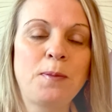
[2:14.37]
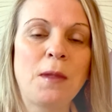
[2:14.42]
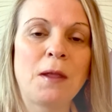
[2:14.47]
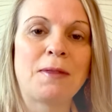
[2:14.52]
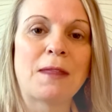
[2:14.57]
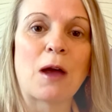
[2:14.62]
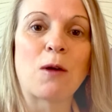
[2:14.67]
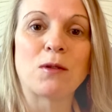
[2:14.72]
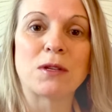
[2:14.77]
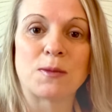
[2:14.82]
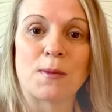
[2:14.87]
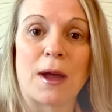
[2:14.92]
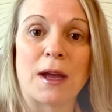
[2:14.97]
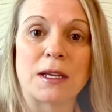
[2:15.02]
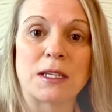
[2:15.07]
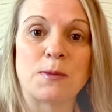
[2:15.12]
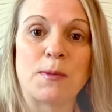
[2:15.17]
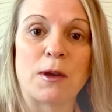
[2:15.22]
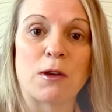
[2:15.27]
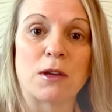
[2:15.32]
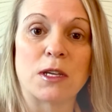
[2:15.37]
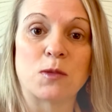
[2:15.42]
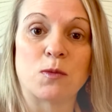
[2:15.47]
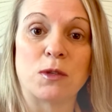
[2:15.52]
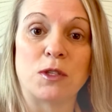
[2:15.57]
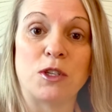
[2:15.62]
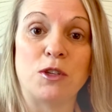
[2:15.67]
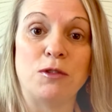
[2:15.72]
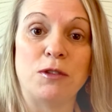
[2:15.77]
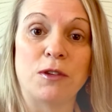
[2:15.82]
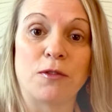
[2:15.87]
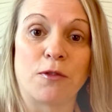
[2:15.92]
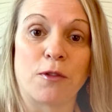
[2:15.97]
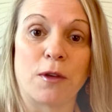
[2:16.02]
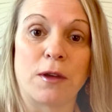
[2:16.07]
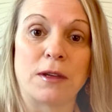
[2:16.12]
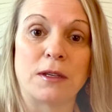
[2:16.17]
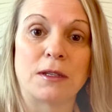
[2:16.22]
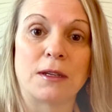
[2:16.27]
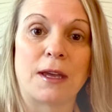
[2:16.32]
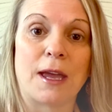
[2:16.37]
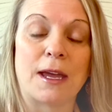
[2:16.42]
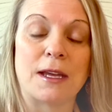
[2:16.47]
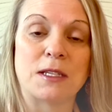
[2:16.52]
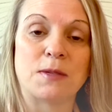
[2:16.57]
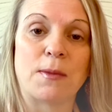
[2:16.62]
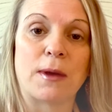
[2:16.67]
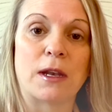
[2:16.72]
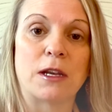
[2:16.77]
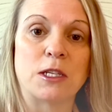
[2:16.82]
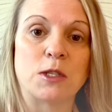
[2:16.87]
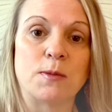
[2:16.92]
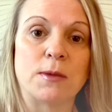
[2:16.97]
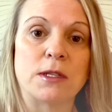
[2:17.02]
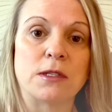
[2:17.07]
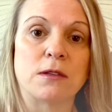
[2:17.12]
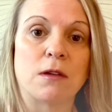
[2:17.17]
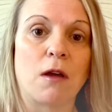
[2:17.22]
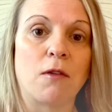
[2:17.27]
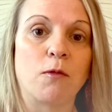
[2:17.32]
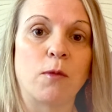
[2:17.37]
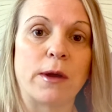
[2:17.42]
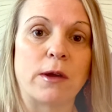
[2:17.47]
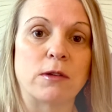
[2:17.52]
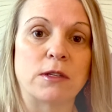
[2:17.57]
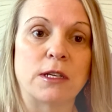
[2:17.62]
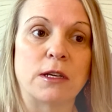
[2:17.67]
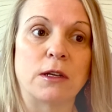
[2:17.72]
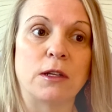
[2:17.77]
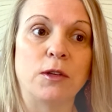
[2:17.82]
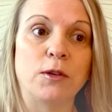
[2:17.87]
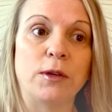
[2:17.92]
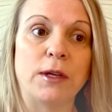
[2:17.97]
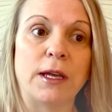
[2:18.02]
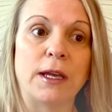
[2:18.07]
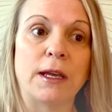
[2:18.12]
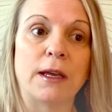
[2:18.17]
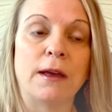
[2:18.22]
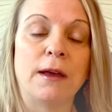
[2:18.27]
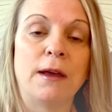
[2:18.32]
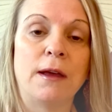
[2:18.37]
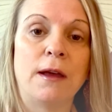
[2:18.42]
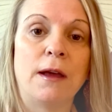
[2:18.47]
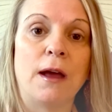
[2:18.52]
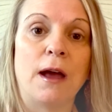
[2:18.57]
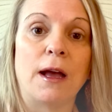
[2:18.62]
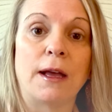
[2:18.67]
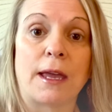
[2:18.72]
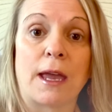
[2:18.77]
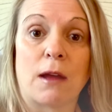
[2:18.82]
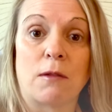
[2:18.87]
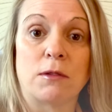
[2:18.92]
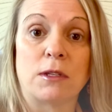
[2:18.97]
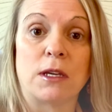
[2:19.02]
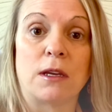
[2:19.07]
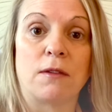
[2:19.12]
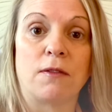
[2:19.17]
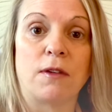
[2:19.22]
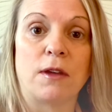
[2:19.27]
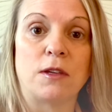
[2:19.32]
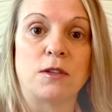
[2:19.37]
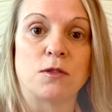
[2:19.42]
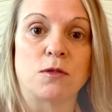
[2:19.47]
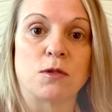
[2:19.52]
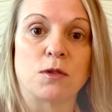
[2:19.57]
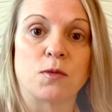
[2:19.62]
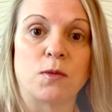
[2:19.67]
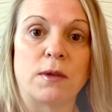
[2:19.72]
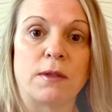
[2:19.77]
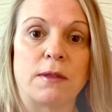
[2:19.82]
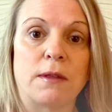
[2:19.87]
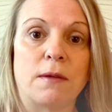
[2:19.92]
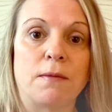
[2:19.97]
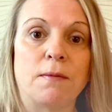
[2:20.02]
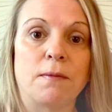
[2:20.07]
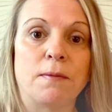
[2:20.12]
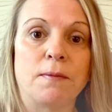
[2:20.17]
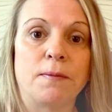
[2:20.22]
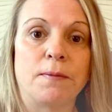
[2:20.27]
that was my experience with 2 different case management softwares, including accounting features with them.